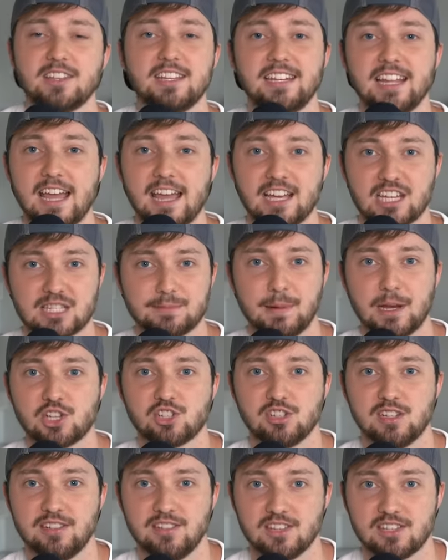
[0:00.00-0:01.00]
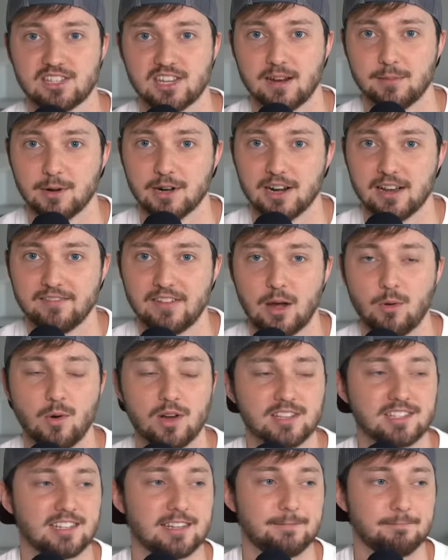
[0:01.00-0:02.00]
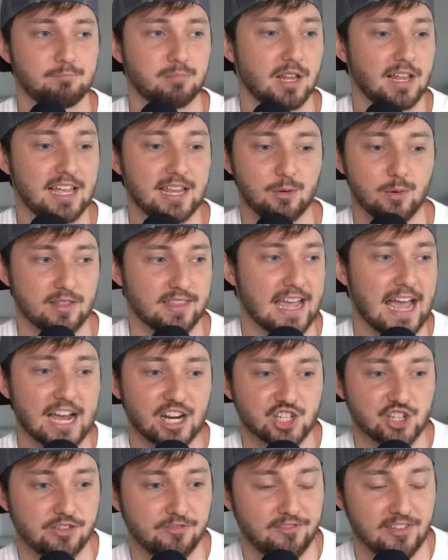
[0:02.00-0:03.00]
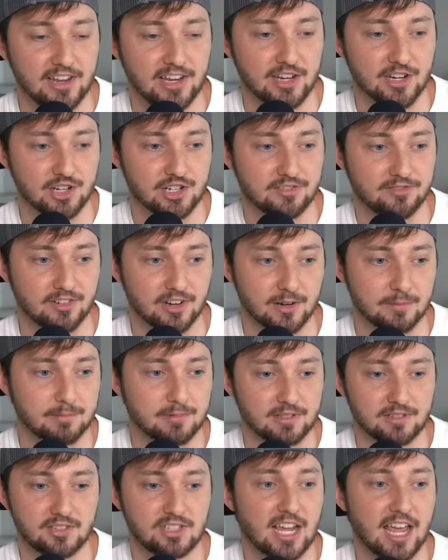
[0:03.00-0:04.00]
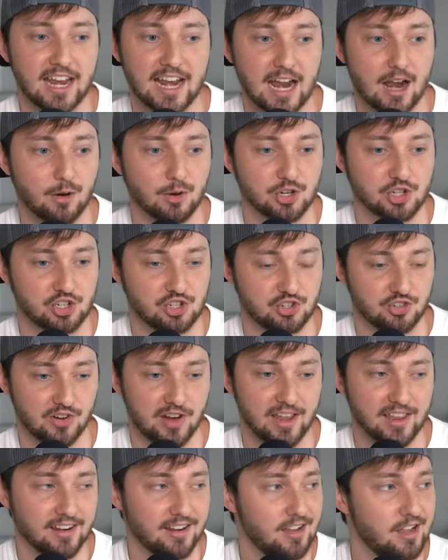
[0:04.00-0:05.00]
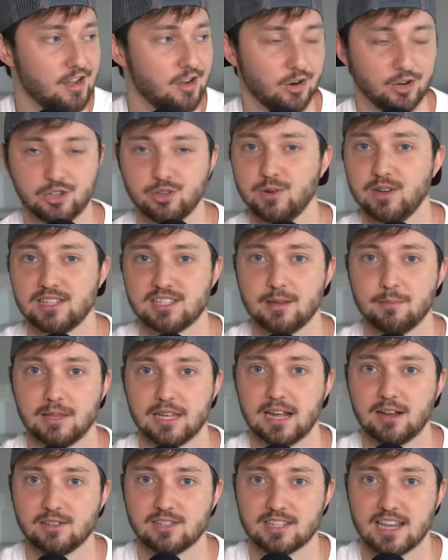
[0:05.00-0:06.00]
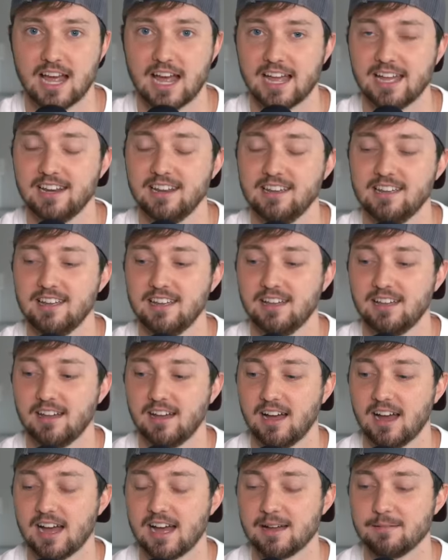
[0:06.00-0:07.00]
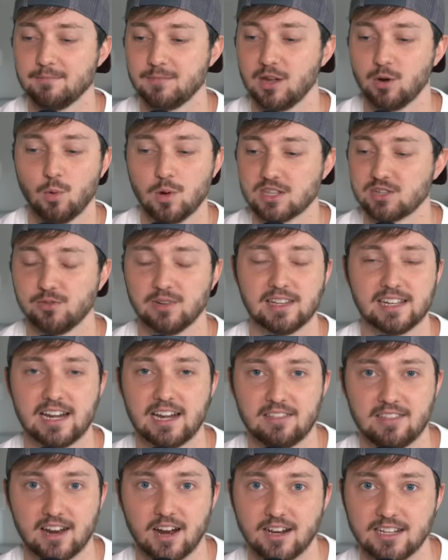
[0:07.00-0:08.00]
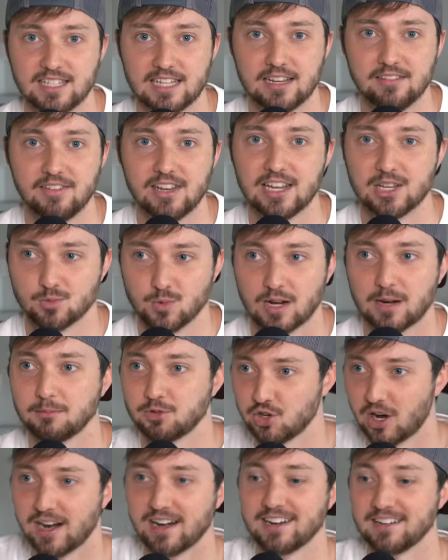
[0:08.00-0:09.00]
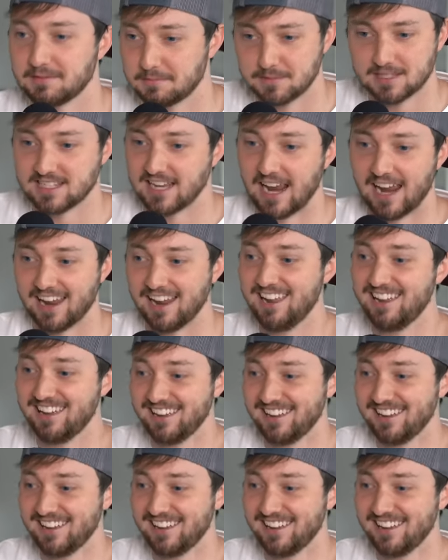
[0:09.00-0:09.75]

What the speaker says: of the day, especially in the summer, if I wasn't playing with action figures for 10 hours straight or doing something outside, there wasn't really anything on TV is what I'm trying to say.